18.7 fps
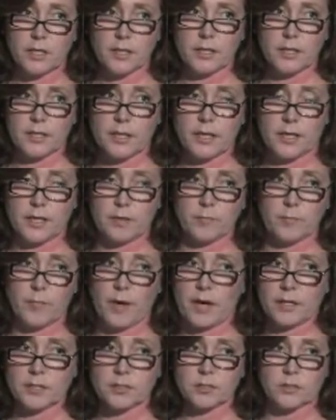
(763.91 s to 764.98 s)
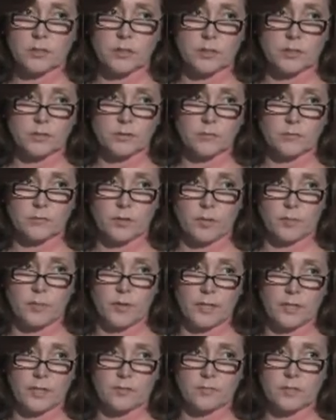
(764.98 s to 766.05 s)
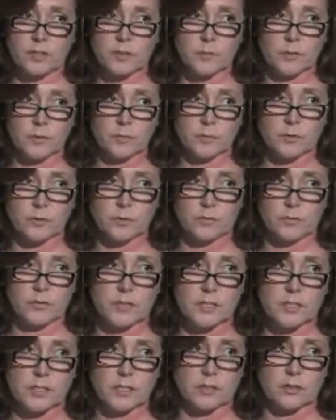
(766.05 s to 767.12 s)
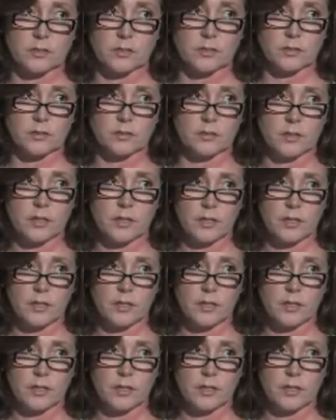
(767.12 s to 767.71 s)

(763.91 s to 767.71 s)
that came back to her from many of these people who visited her.